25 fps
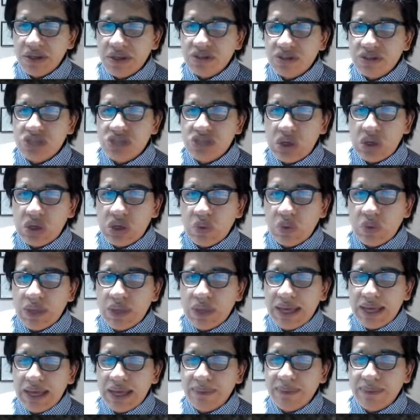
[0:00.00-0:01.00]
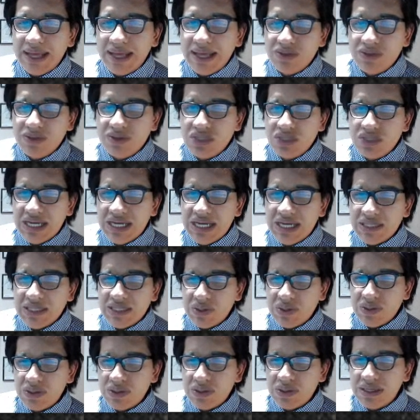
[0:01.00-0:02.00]
So we have Andrew
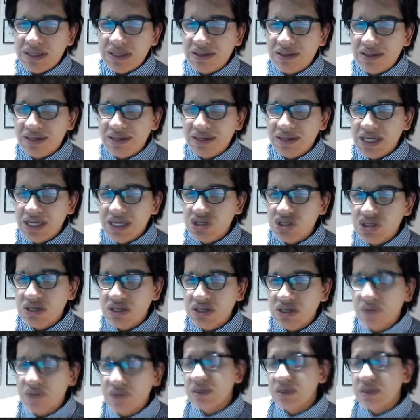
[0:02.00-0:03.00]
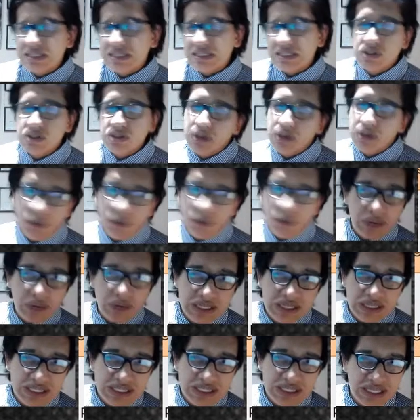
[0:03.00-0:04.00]
Jackson inclination. He was a strong
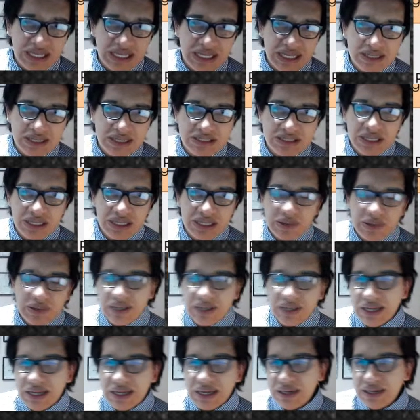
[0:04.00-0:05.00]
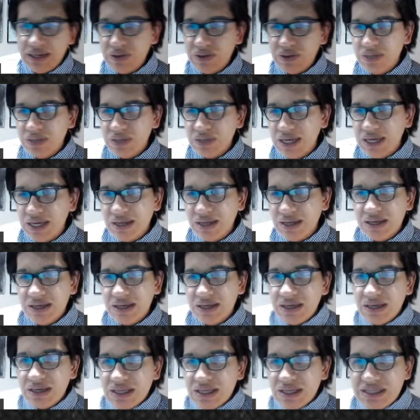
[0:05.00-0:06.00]
president, I can tell you that. I know that.
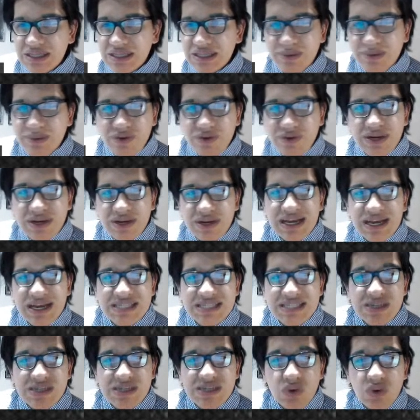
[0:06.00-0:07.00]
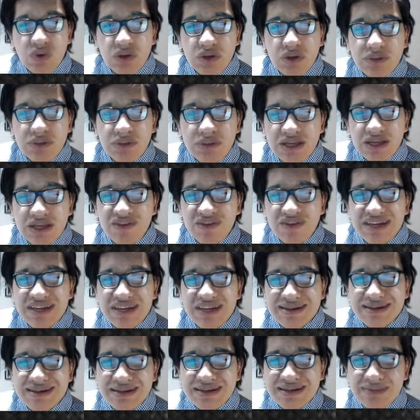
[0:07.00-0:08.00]
Democrat, as a rule, believe in
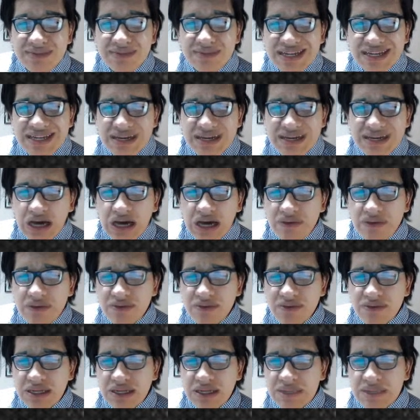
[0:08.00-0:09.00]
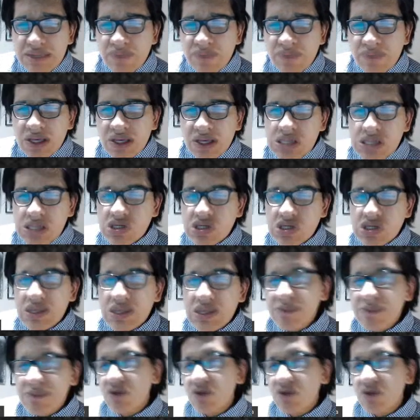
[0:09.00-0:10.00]
limited government. So
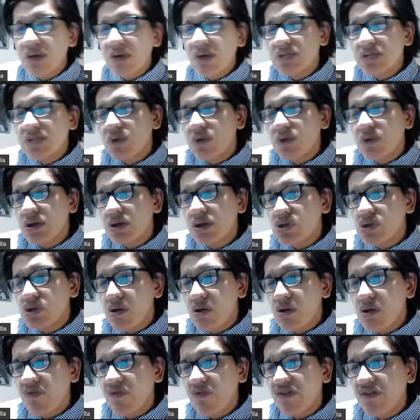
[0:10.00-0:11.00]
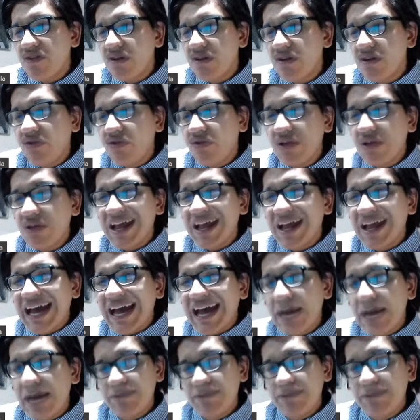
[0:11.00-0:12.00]
Democrats were sort of uh, for the
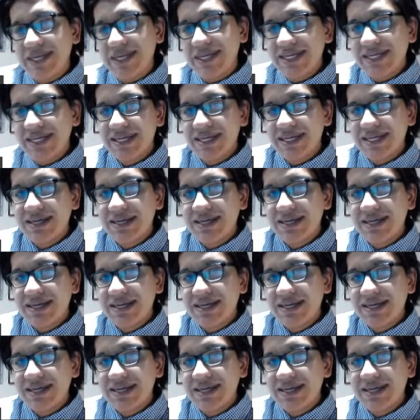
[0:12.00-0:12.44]
unhappy,